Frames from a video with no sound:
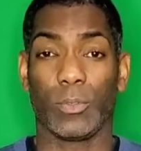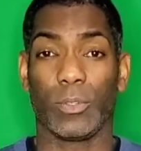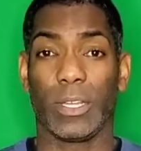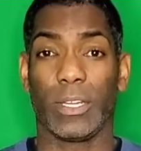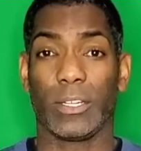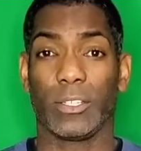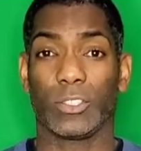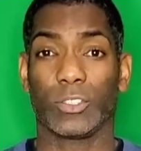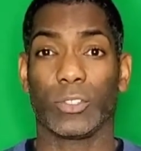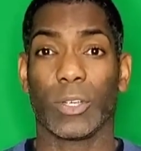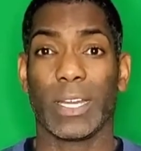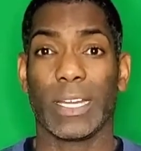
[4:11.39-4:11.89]
that
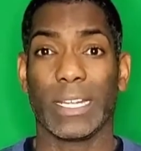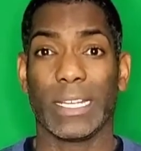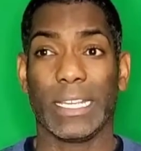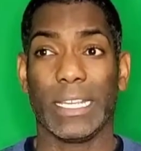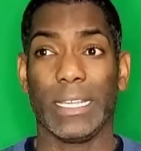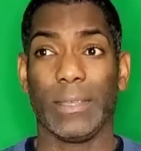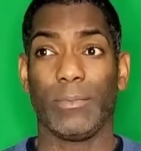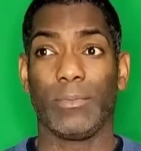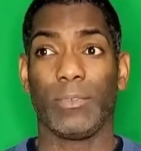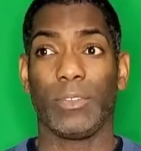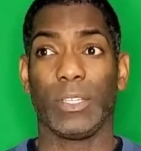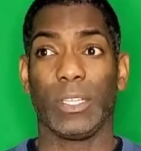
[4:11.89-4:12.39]
are trying to
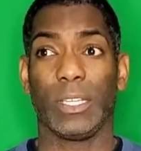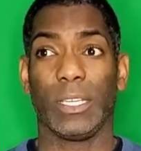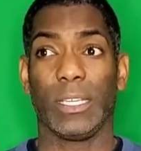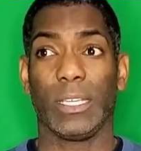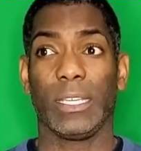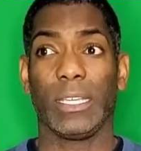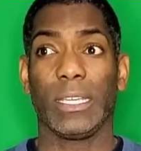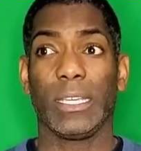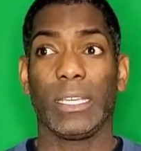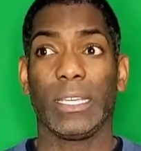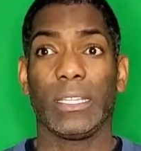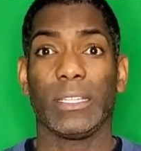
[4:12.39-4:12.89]
keep
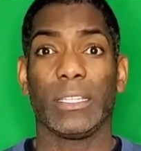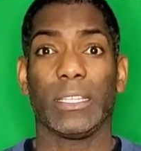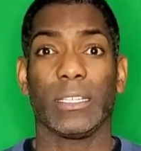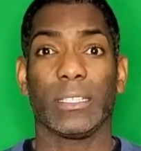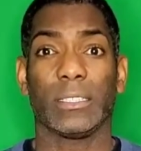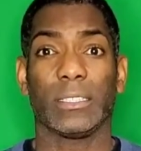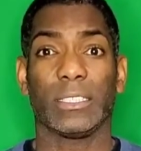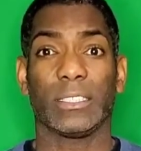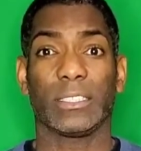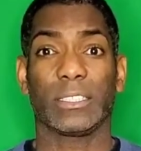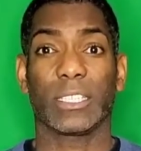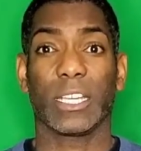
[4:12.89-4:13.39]
the
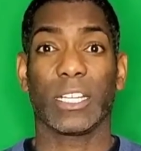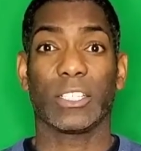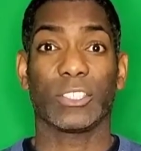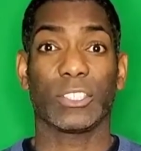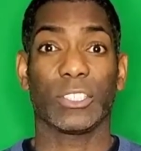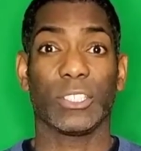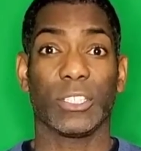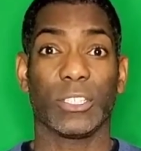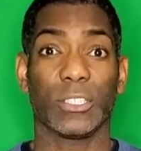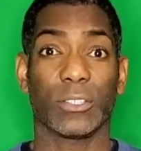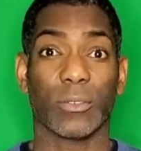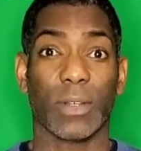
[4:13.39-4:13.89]

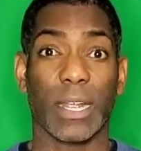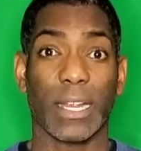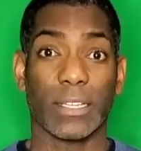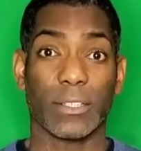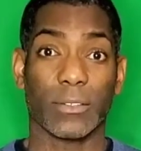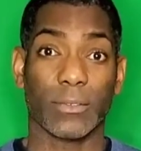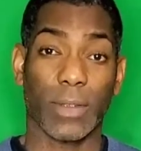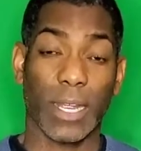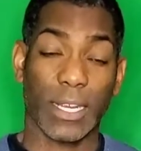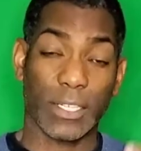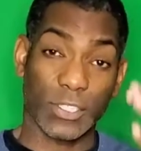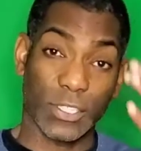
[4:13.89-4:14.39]
discussion in the right
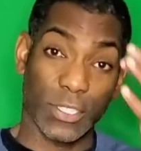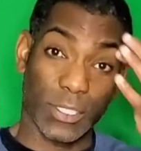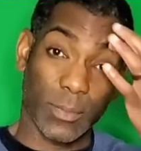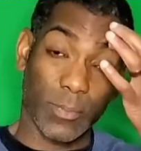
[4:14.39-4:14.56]
direction.